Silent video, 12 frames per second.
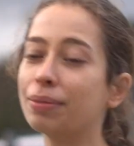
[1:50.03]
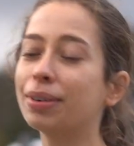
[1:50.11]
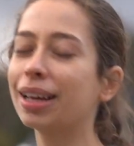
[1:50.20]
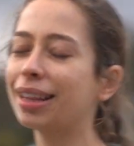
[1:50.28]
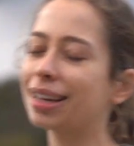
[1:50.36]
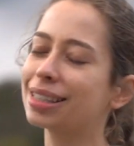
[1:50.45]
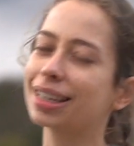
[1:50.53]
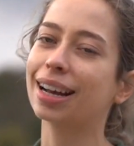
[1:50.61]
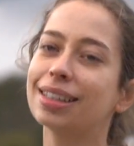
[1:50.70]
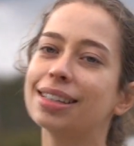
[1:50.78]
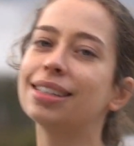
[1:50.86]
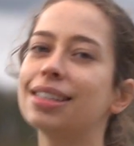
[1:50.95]
I'm really
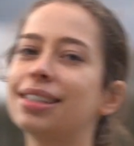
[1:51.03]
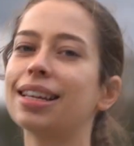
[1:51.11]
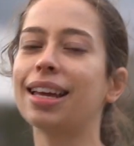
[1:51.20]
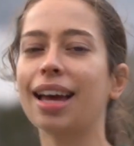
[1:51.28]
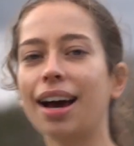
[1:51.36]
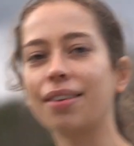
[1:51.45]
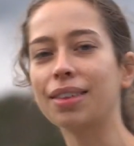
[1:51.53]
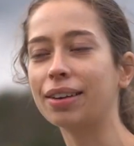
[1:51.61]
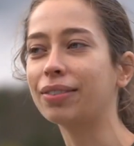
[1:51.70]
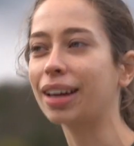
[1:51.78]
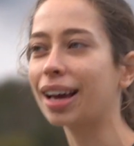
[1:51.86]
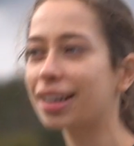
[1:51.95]
excited to see how they
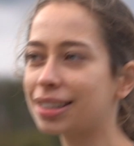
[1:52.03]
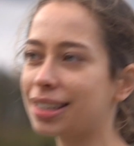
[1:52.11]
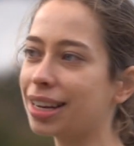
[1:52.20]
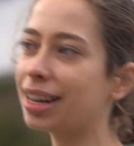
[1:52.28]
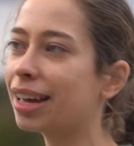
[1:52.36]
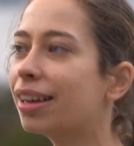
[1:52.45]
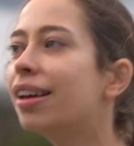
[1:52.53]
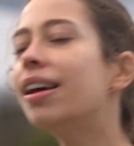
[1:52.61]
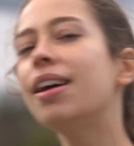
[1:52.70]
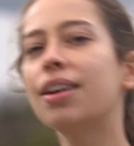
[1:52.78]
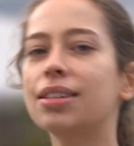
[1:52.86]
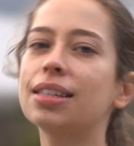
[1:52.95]
react in it
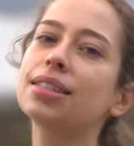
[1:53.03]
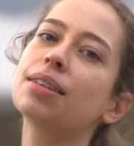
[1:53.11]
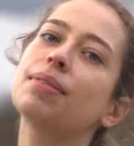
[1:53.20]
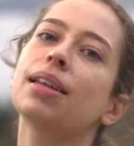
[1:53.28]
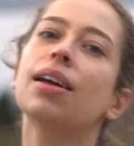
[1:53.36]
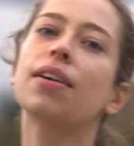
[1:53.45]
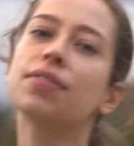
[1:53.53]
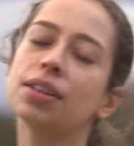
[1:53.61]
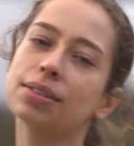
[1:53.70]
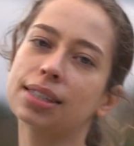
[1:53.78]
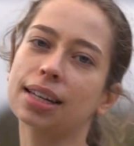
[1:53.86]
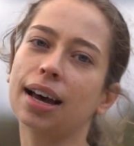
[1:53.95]
because there's going to be a lot of
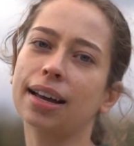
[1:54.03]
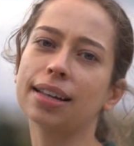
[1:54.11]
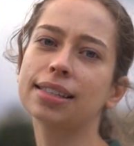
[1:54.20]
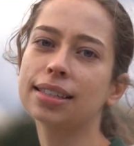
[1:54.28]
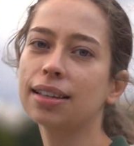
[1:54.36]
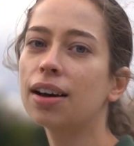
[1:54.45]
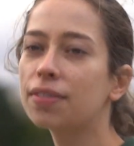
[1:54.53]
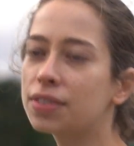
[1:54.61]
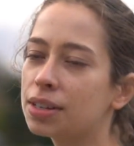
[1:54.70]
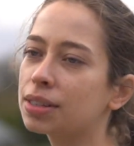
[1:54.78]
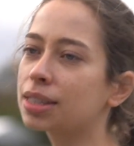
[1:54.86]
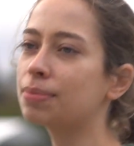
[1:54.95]
new sights, a lot of
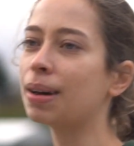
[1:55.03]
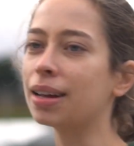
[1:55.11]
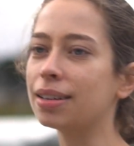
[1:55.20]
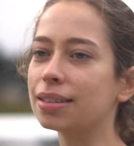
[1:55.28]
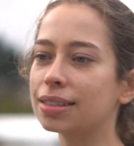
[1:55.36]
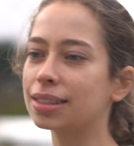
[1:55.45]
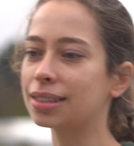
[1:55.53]
new smells,